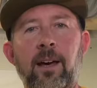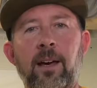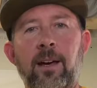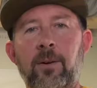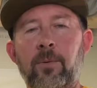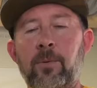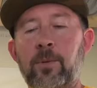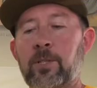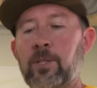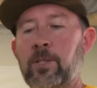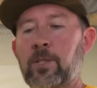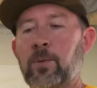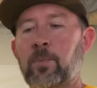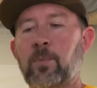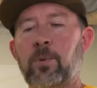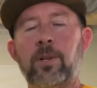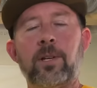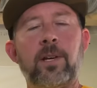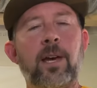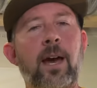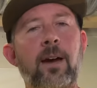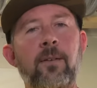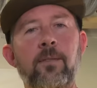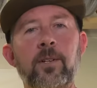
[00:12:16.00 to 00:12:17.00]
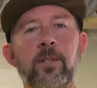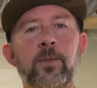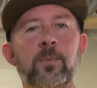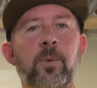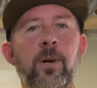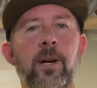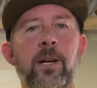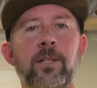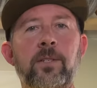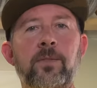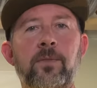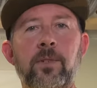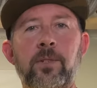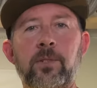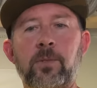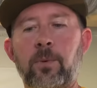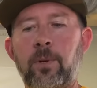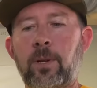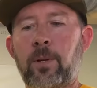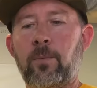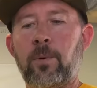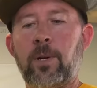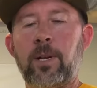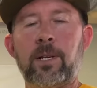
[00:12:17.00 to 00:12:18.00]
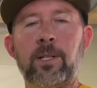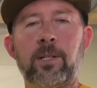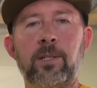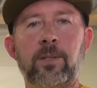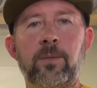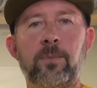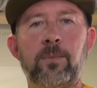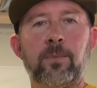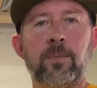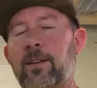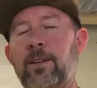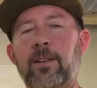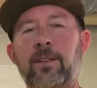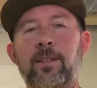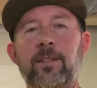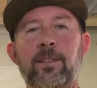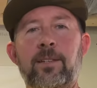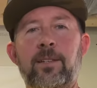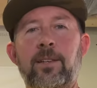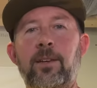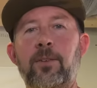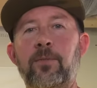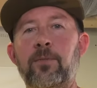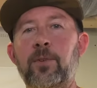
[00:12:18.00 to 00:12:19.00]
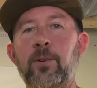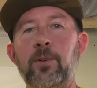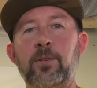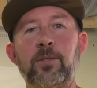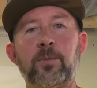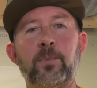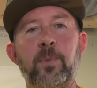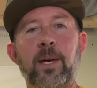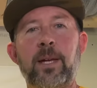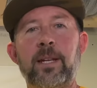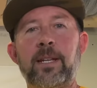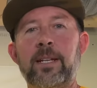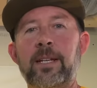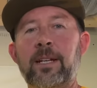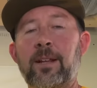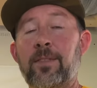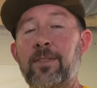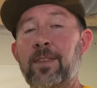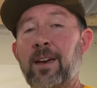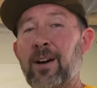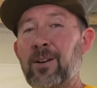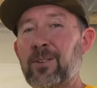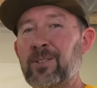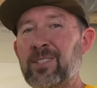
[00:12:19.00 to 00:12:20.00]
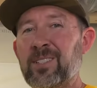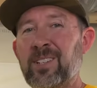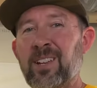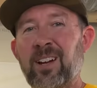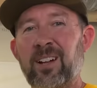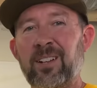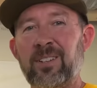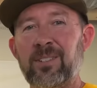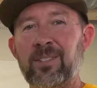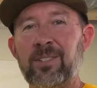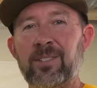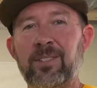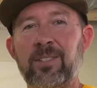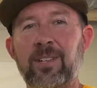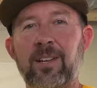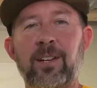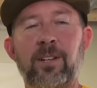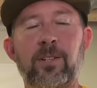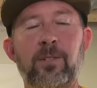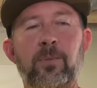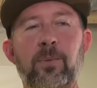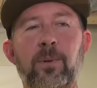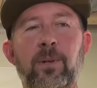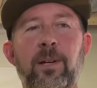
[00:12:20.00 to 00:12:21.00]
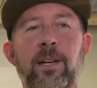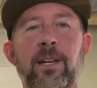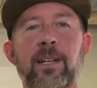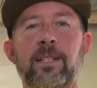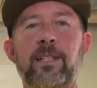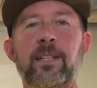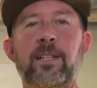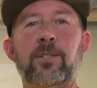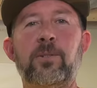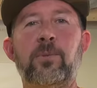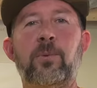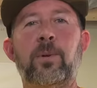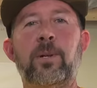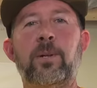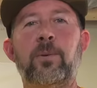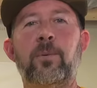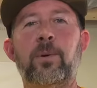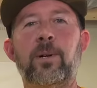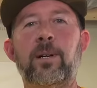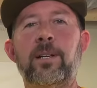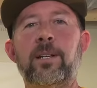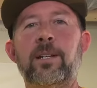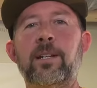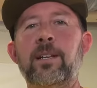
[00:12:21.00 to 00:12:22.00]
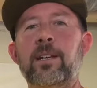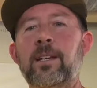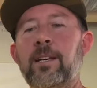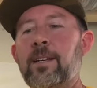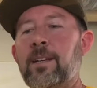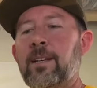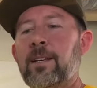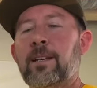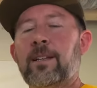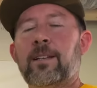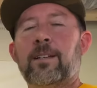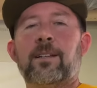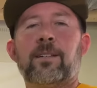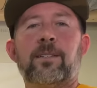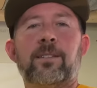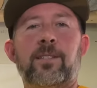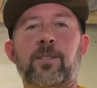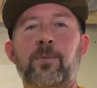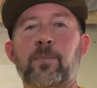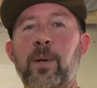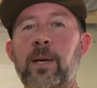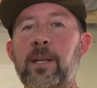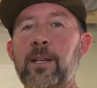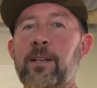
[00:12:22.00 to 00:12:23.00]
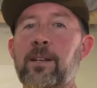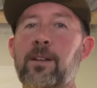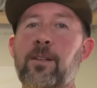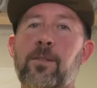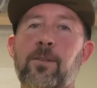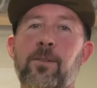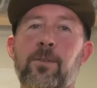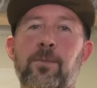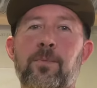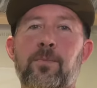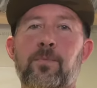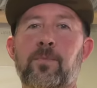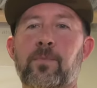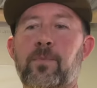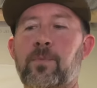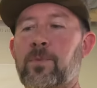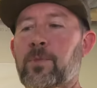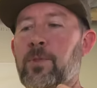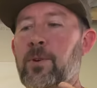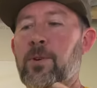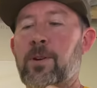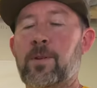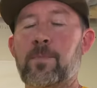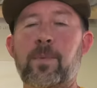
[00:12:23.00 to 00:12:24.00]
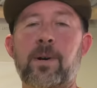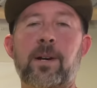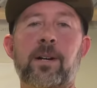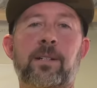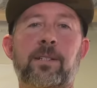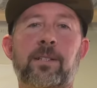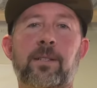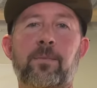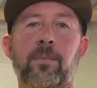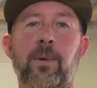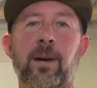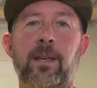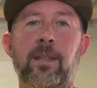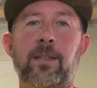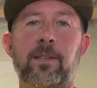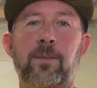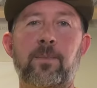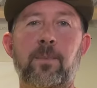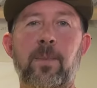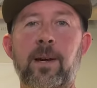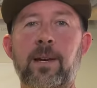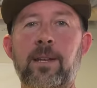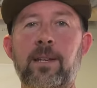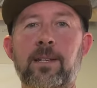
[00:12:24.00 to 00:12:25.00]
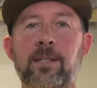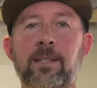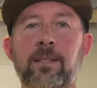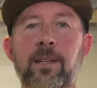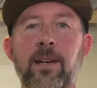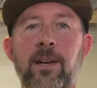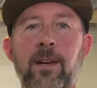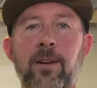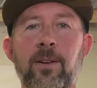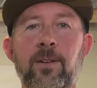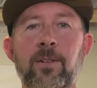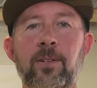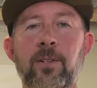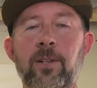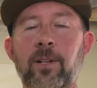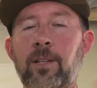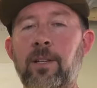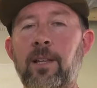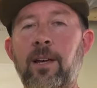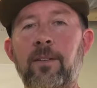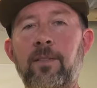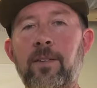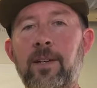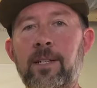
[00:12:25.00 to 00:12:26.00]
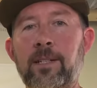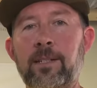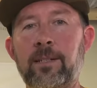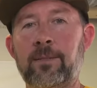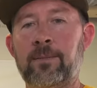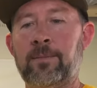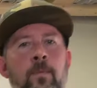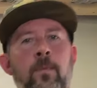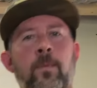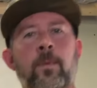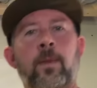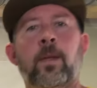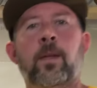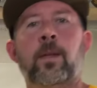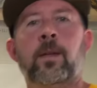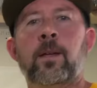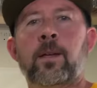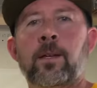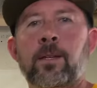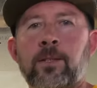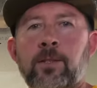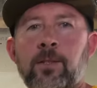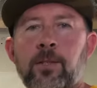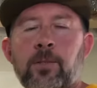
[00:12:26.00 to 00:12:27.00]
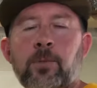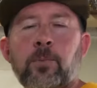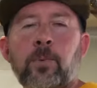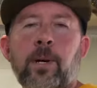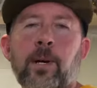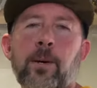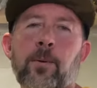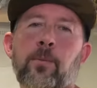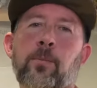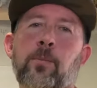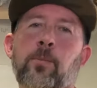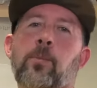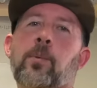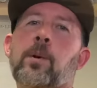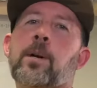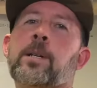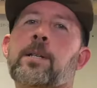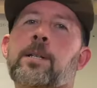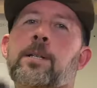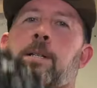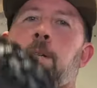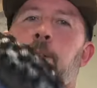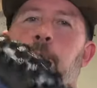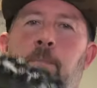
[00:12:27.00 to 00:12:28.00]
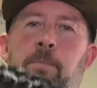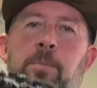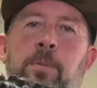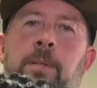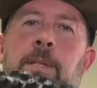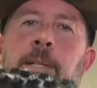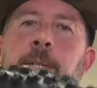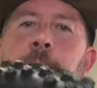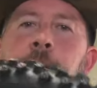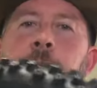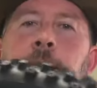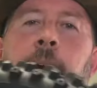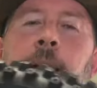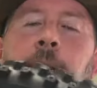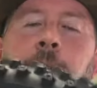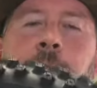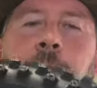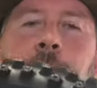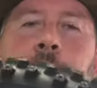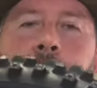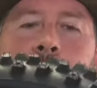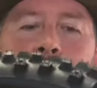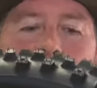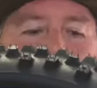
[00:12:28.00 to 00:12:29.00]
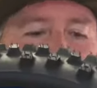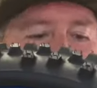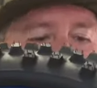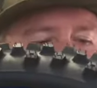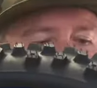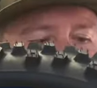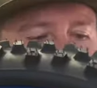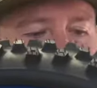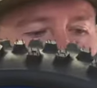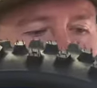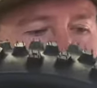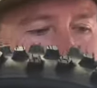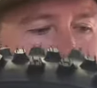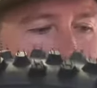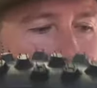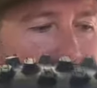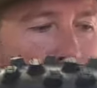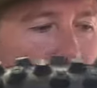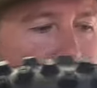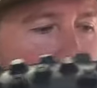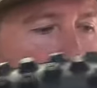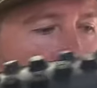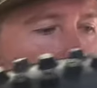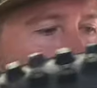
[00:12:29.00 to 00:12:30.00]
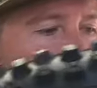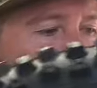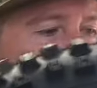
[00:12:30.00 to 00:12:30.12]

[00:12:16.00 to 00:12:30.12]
Which is a pretty average price for a 21 inch. If you're spending $1,000 on a 1821, spend another $30 and buy this Mitas tire. You're gonna love it. So let's weigh one complete 19 inch wheel. So here's a